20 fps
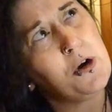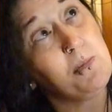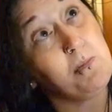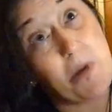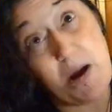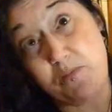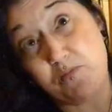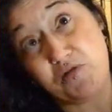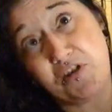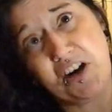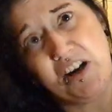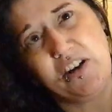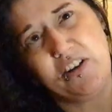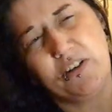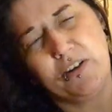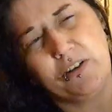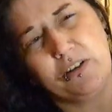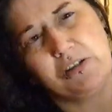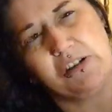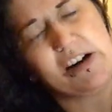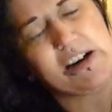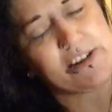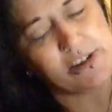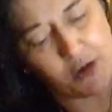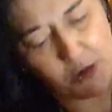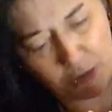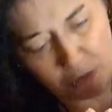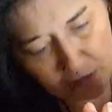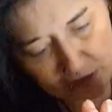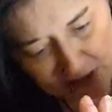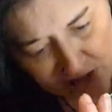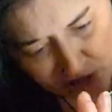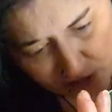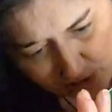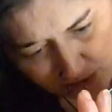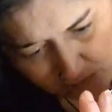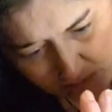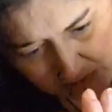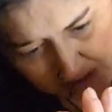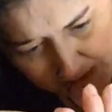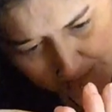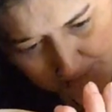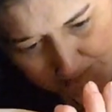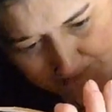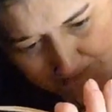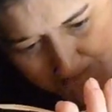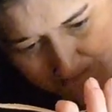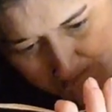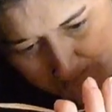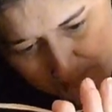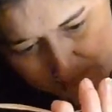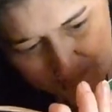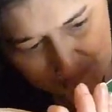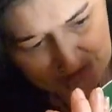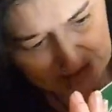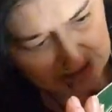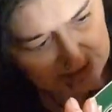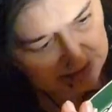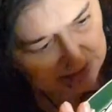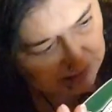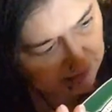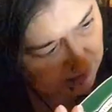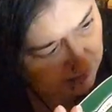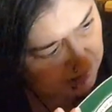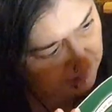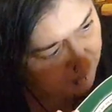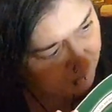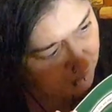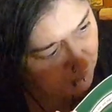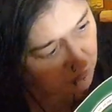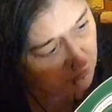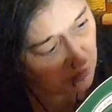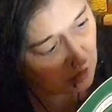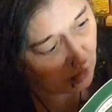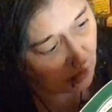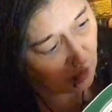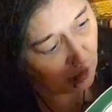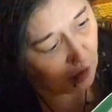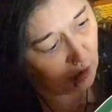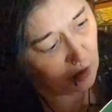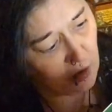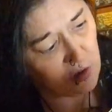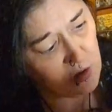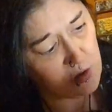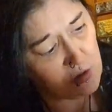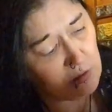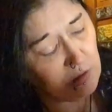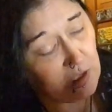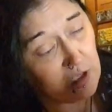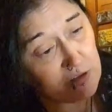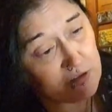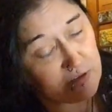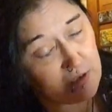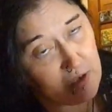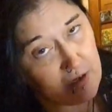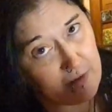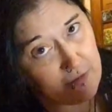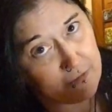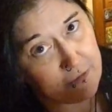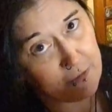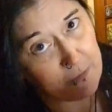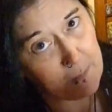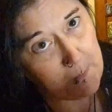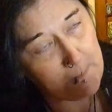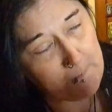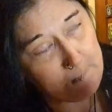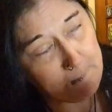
memory. Oh, hang on, that's just me. Looking for her long lost love.